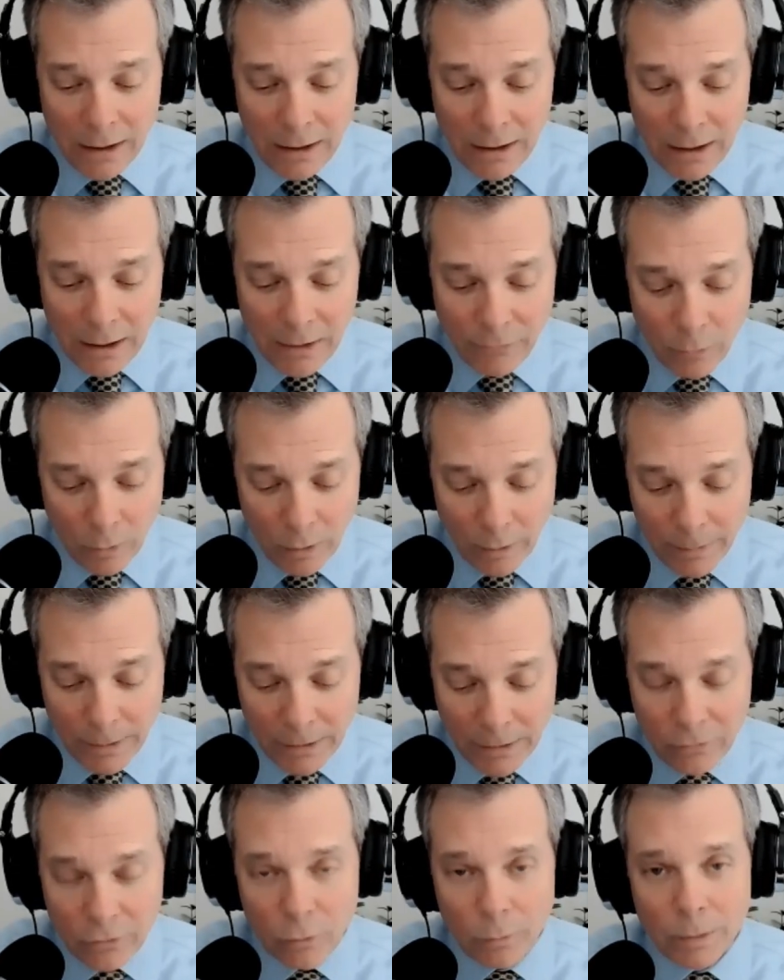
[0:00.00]
if you want to
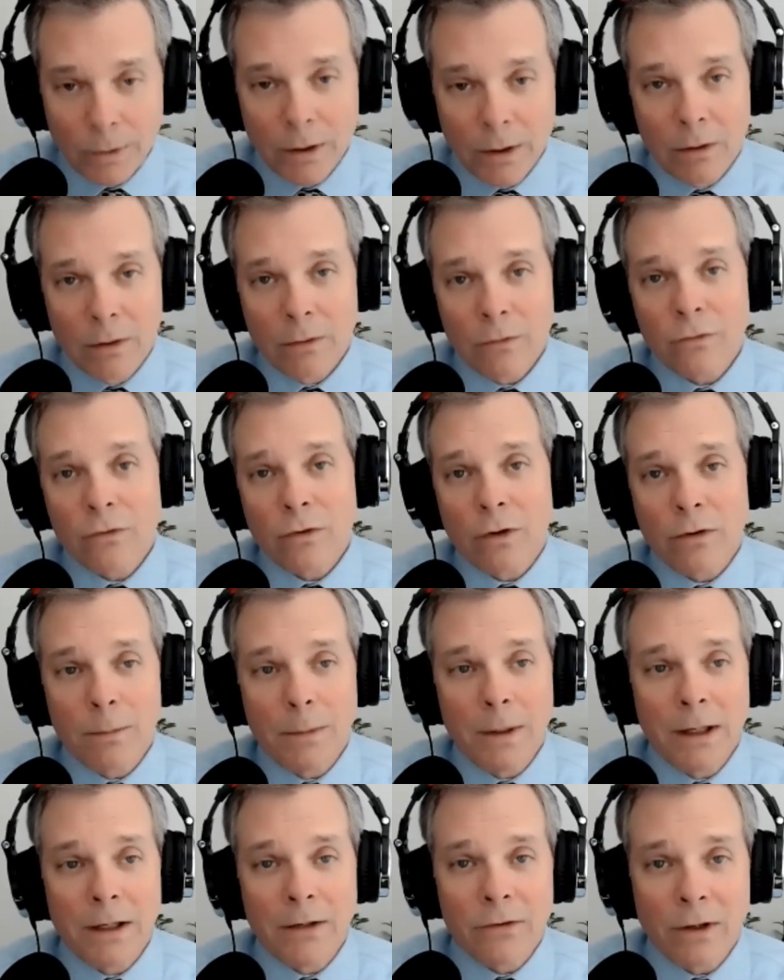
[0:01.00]
be a superhero, start the
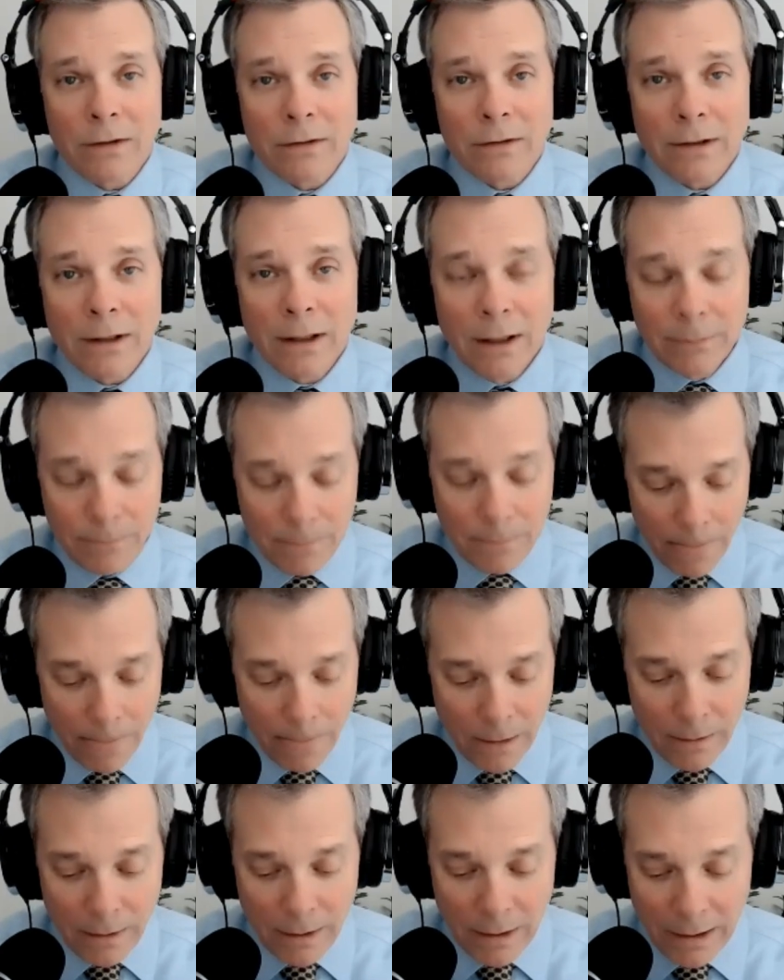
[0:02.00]
meetings on time
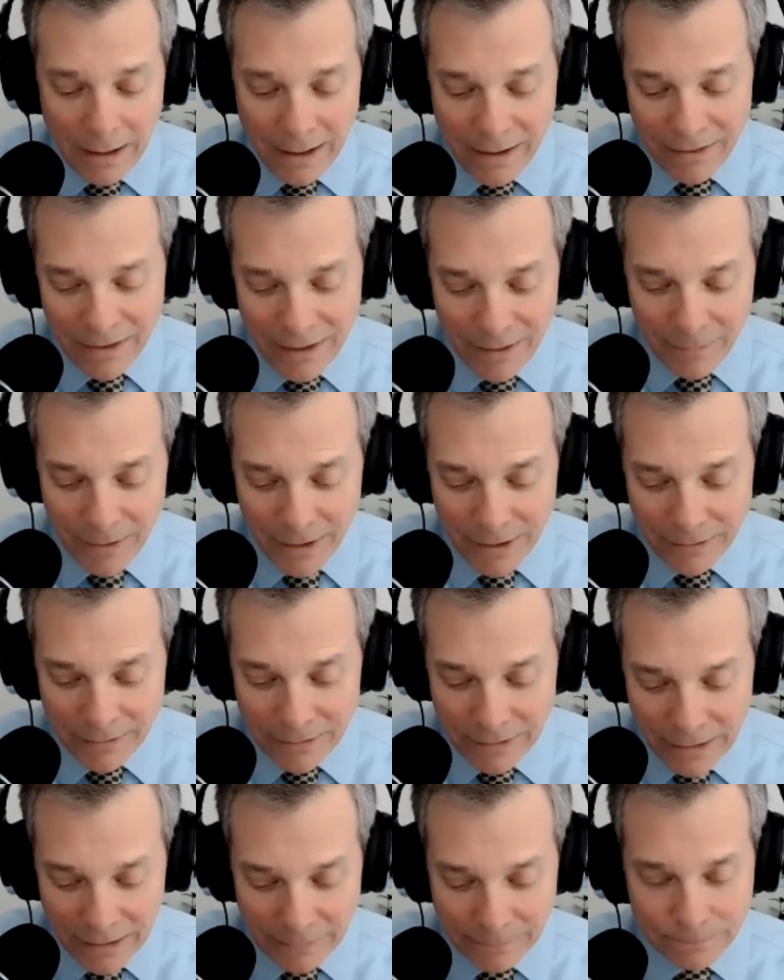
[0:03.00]
and end them on
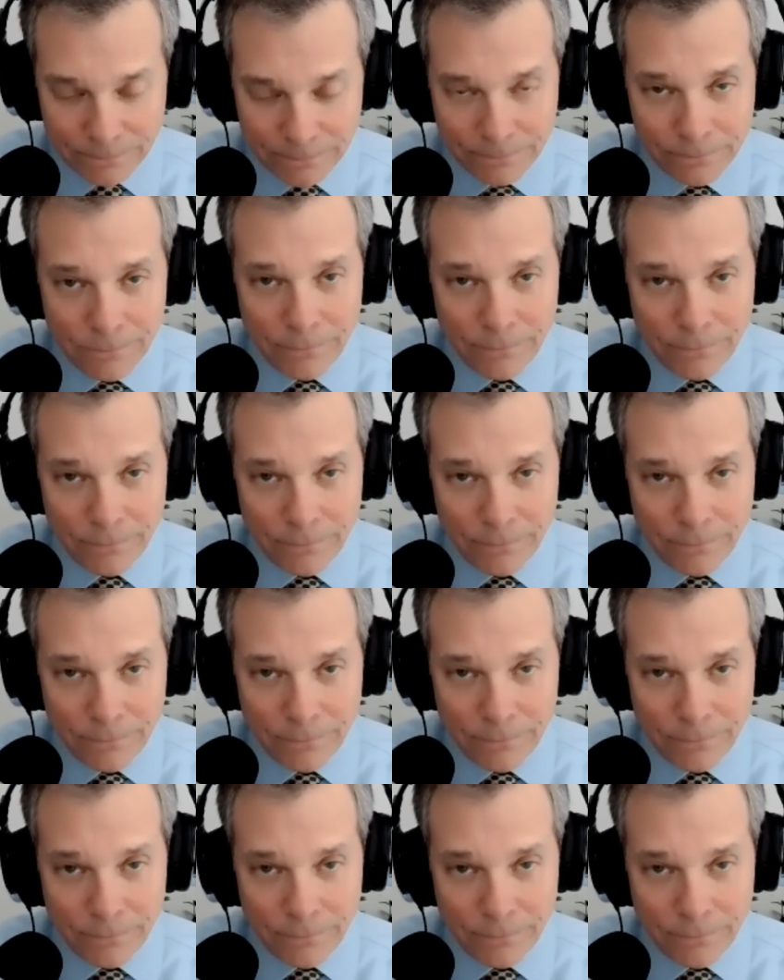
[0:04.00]
time.